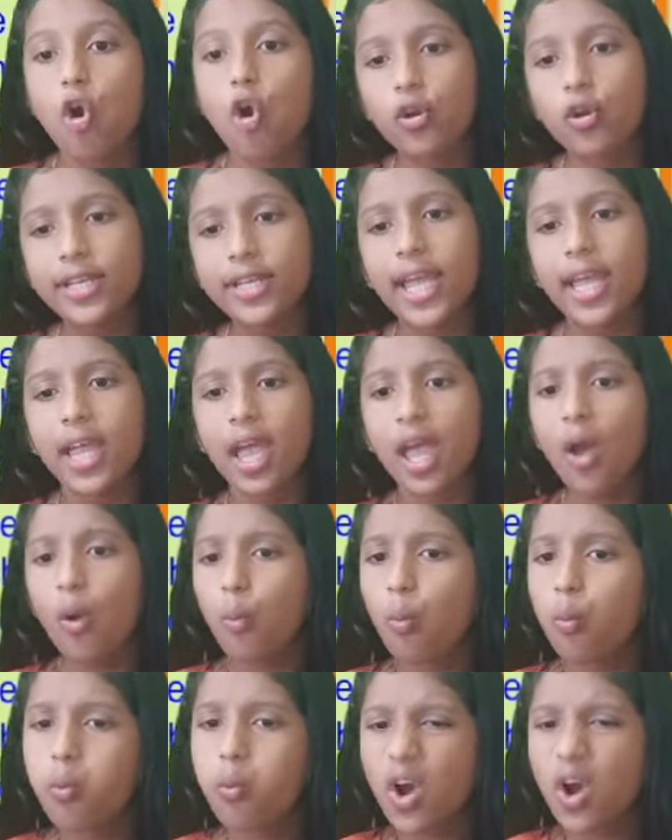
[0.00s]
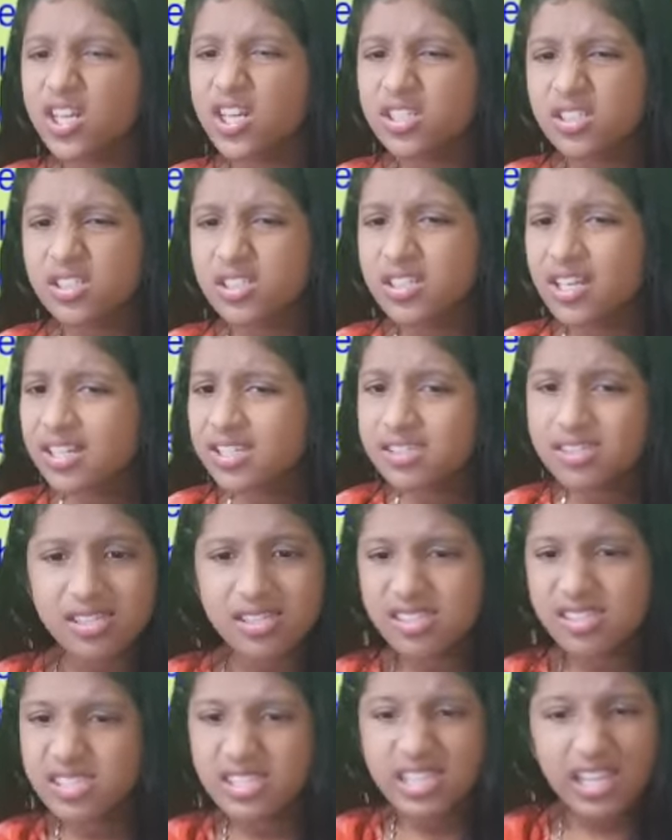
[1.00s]
Okay, what does
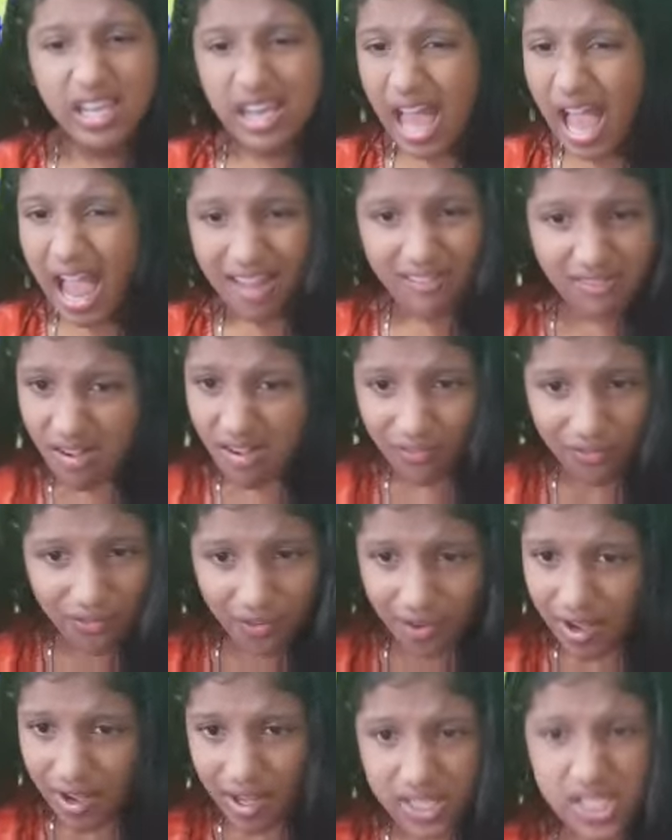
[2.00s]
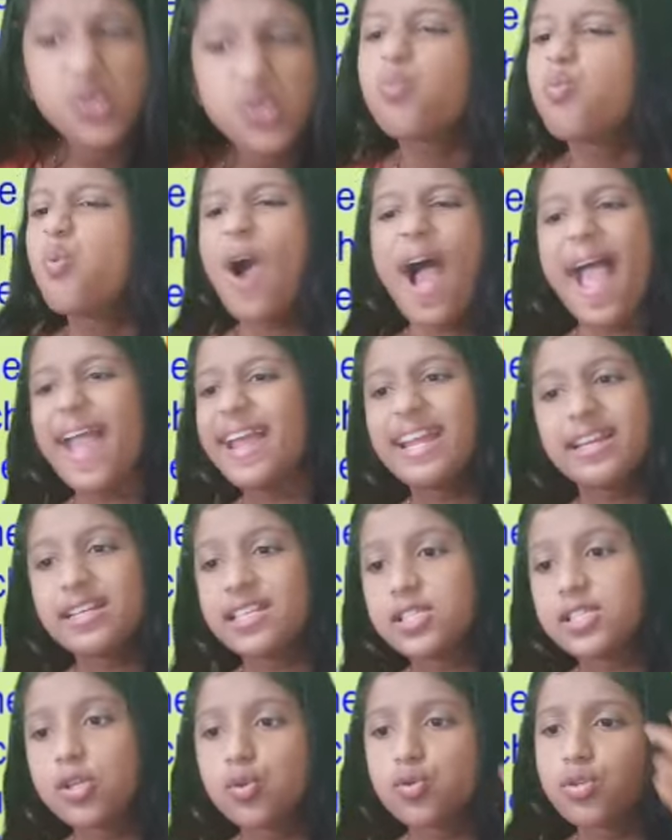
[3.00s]
the saliva works? Why it
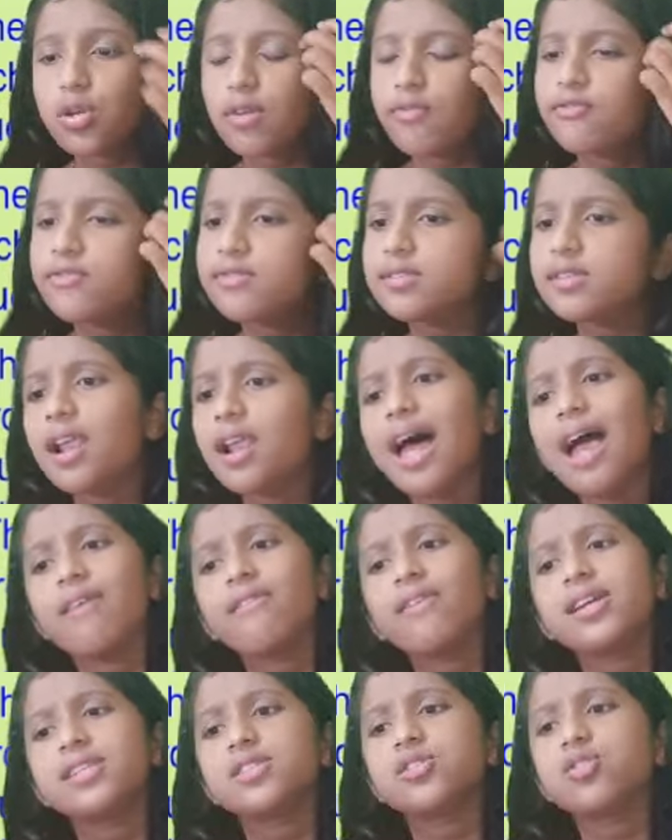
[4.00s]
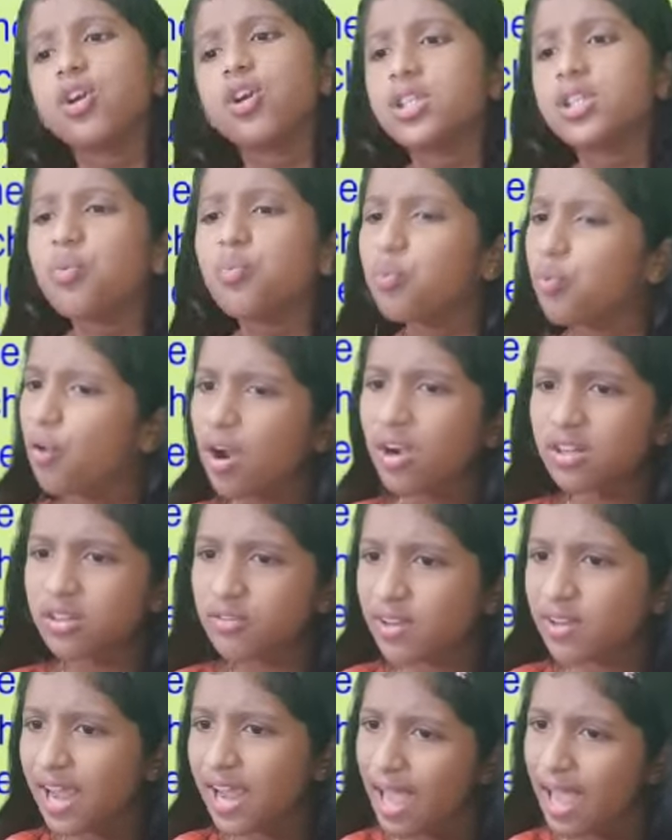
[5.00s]
is used? If saliva is not there, what
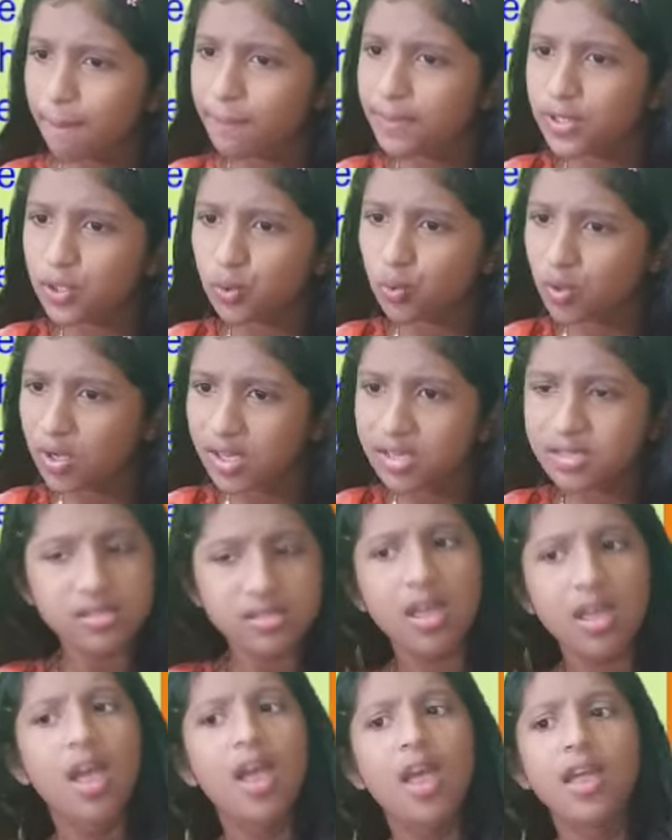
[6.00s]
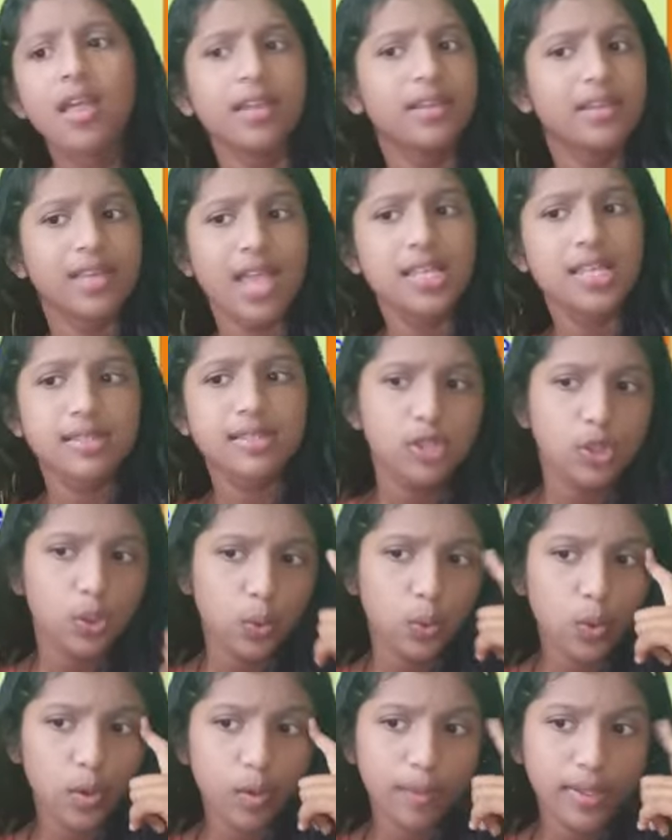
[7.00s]
will happen to us? Yes,
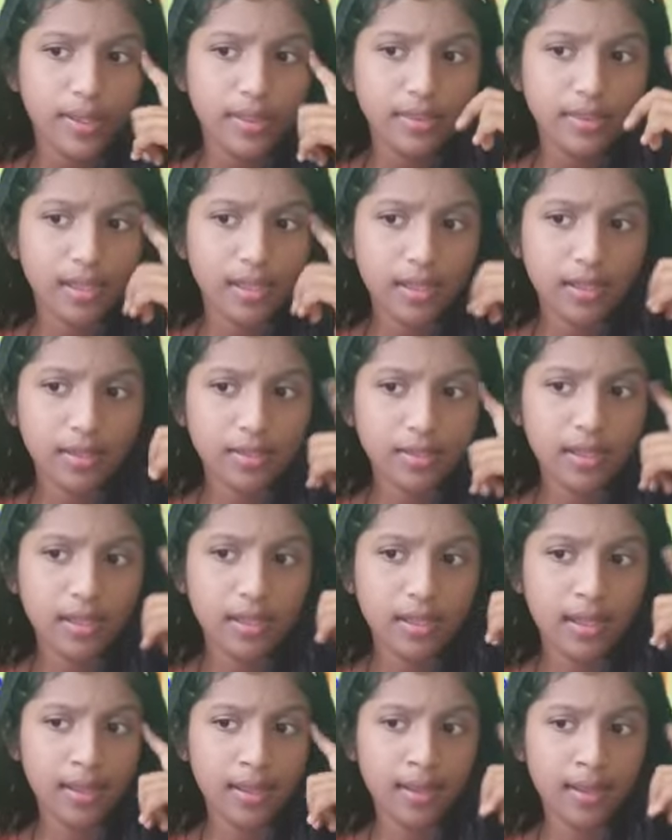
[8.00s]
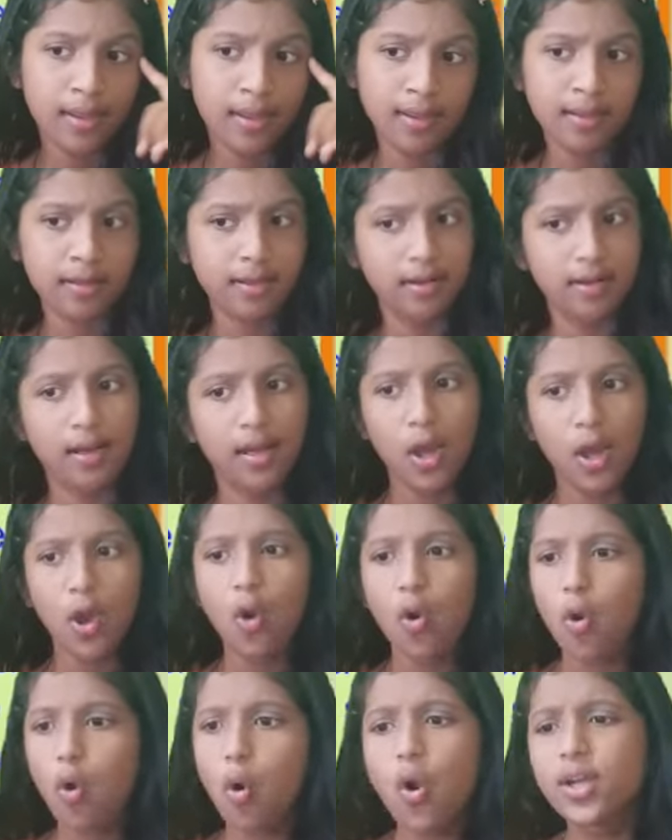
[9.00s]
you will be thinking.
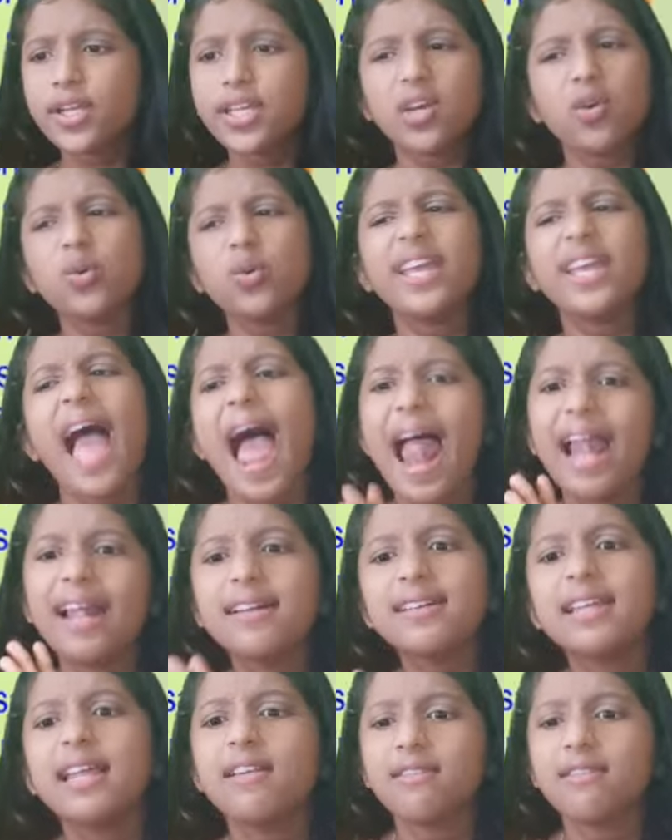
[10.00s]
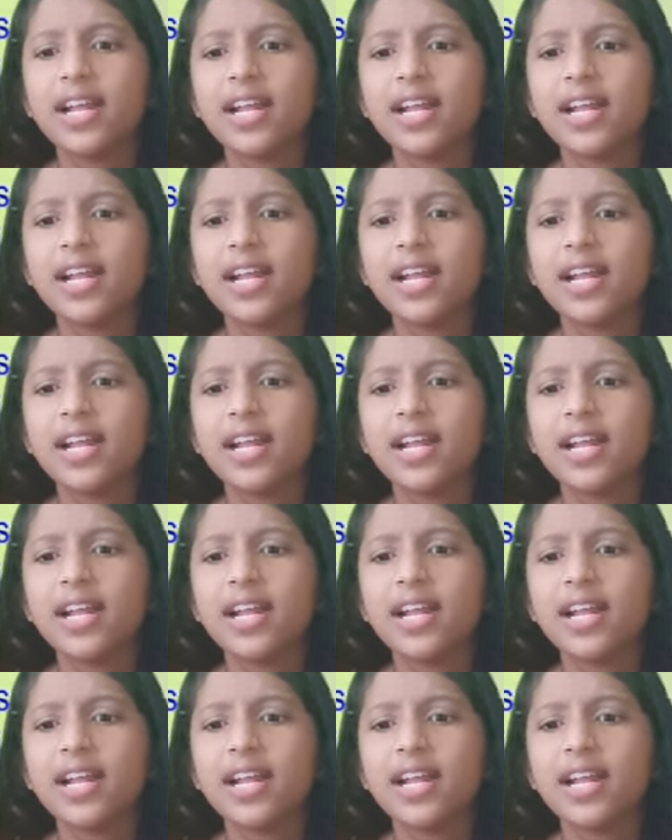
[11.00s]
Okay, I'll tell.